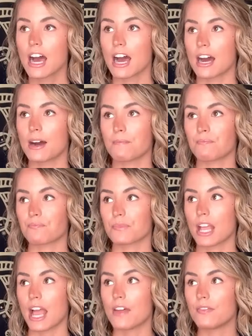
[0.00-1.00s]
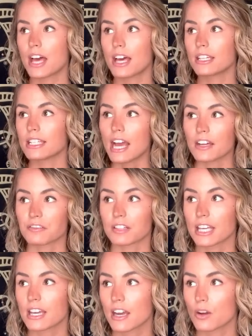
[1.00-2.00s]
And then, so
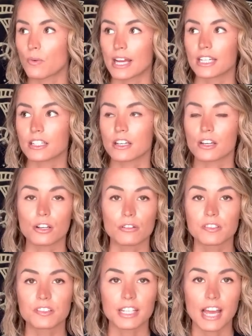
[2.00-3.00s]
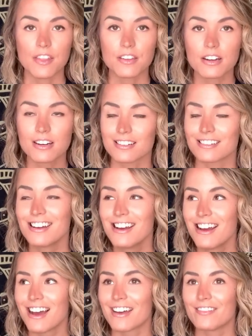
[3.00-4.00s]
they kind of went into cahoots together,
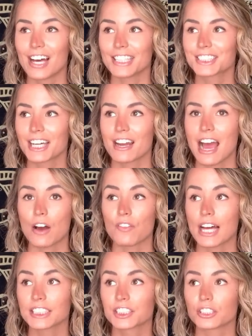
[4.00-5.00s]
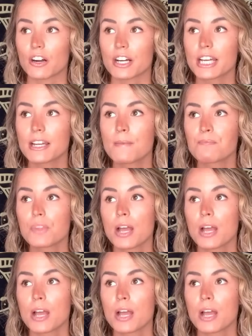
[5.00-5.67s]
and that's kind of how that started.